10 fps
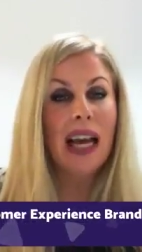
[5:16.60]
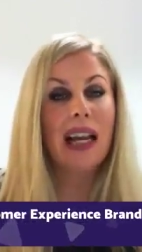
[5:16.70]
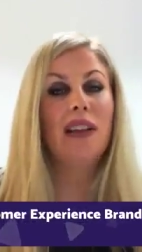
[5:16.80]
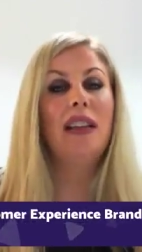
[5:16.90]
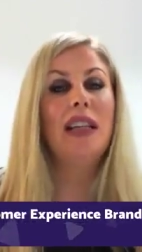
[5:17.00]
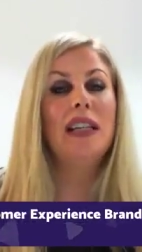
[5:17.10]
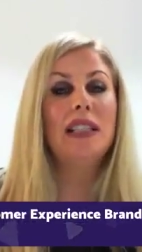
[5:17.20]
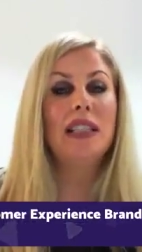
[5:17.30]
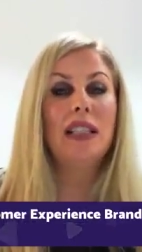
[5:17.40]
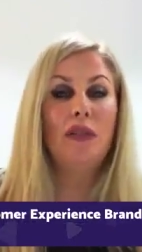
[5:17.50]
And the thing is,
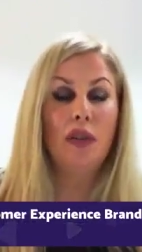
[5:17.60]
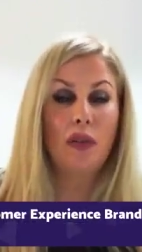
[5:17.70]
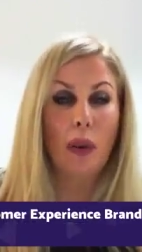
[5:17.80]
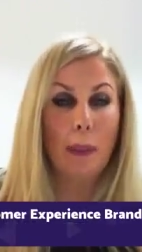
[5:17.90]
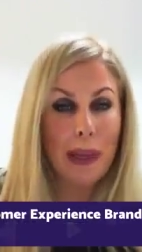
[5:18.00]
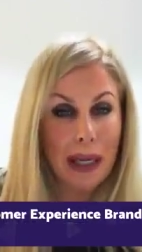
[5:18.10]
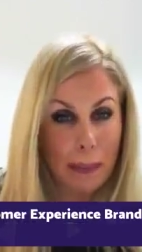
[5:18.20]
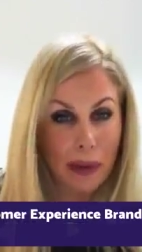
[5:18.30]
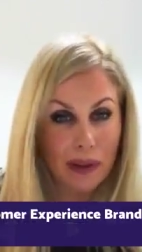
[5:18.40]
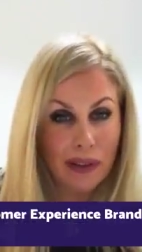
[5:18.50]
is if you've got
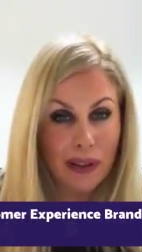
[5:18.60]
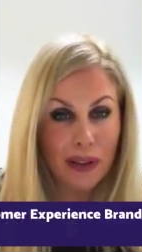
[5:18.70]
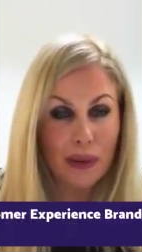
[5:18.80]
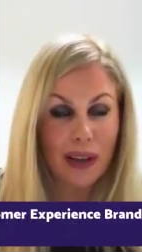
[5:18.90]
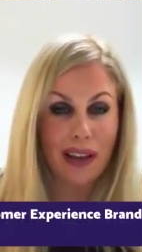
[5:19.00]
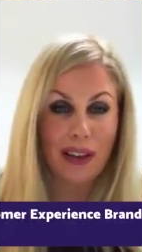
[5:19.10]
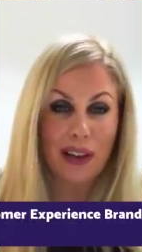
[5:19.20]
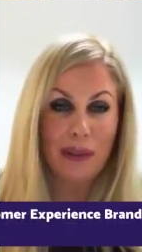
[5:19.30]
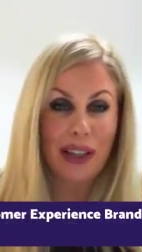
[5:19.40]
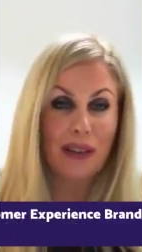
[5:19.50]
people who are
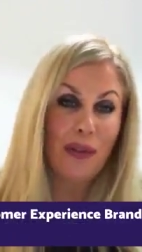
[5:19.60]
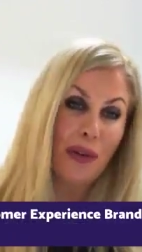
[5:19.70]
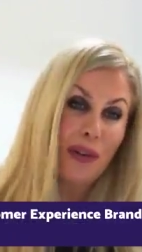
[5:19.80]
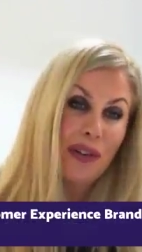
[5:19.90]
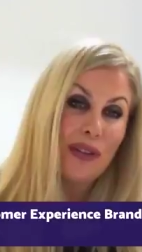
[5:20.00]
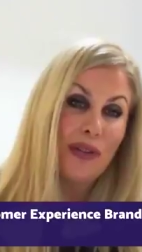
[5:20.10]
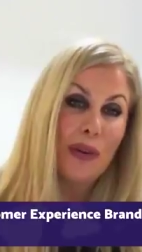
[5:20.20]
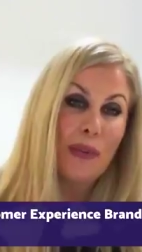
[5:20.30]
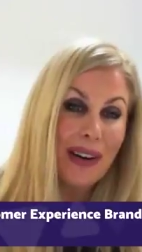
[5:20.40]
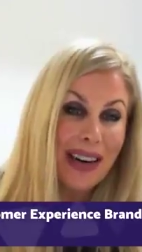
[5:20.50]
going to be the forefront of
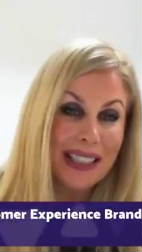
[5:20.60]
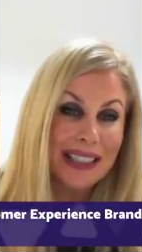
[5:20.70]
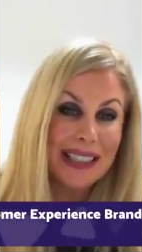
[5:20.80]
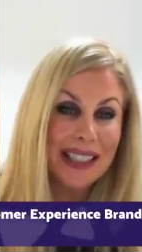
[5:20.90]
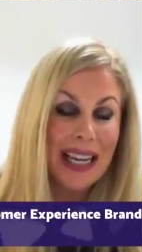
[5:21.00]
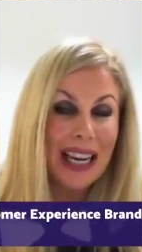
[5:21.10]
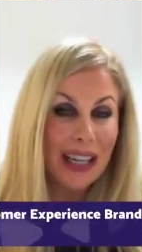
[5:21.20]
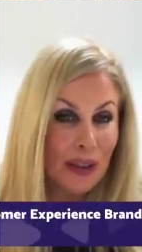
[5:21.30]
your brand,